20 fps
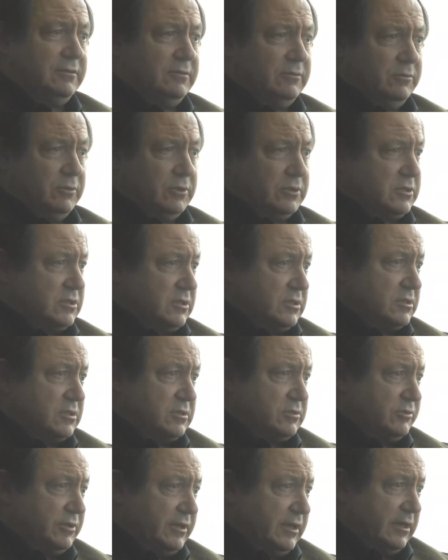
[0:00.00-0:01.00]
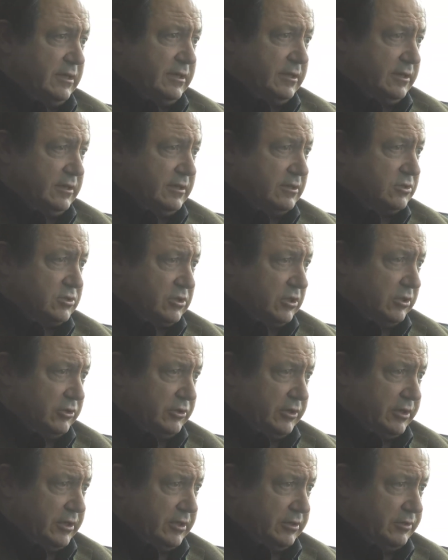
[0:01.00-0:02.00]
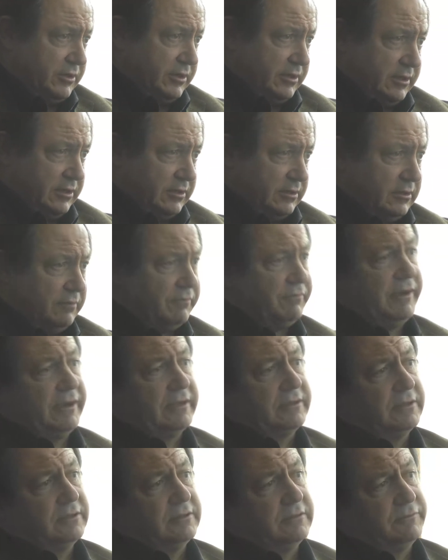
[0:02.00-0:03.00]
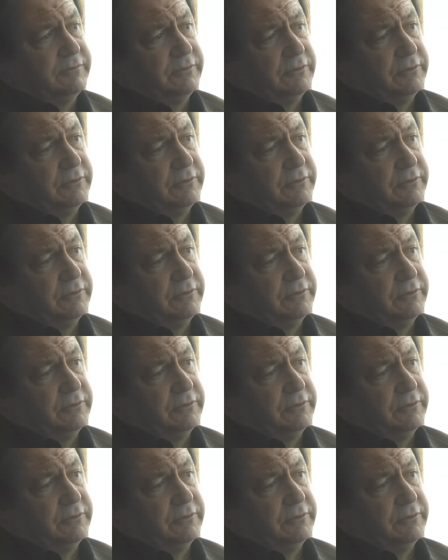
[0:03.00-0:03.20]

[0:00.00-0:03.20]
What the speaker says: which is really extraordinary. And the fact that